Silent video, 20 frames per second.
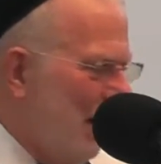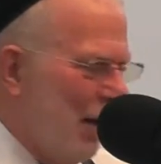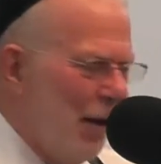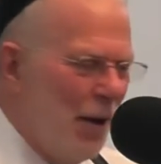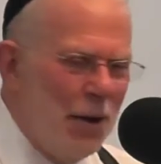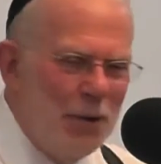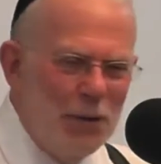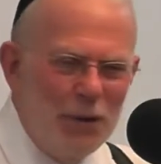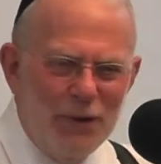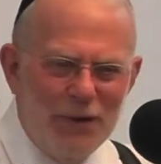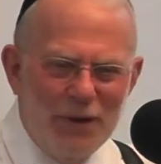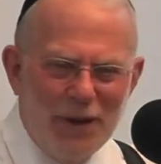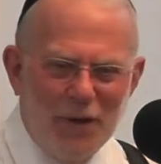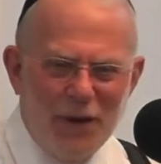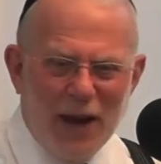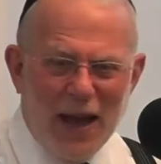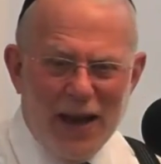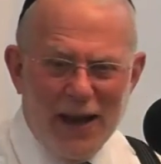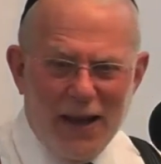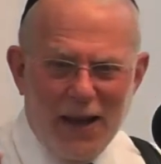
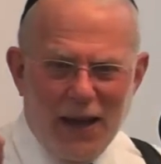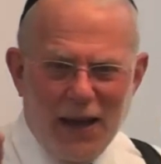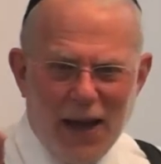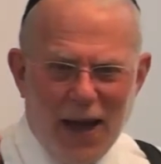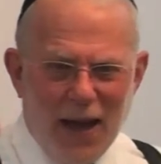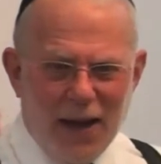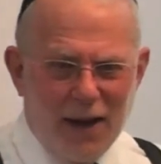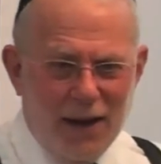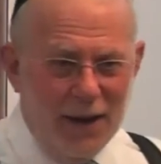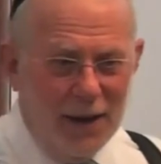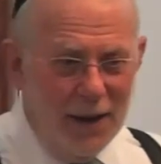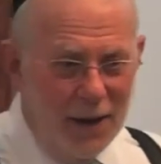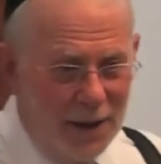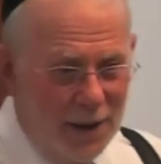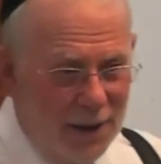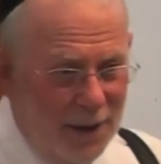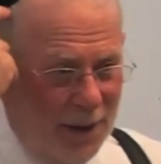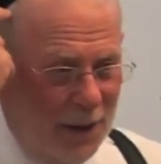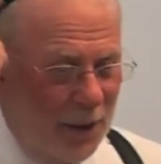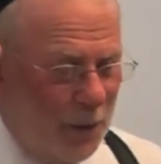107, and he had,
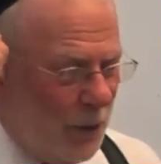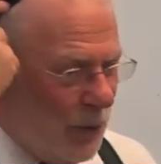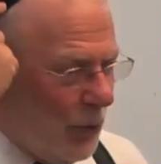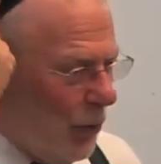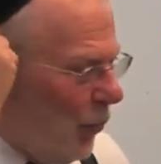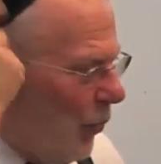it was